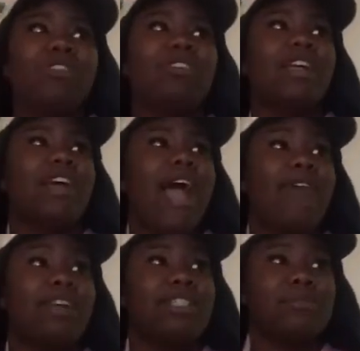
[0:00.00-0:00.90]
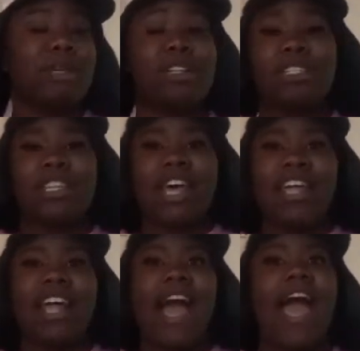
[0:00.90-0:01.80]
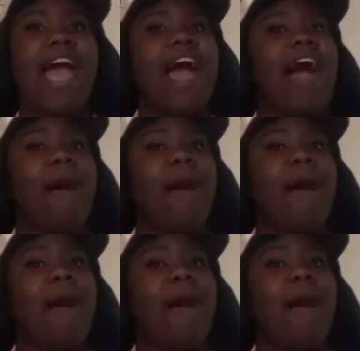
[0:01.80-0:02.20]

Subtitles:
So then after I stopped talking to the other guy,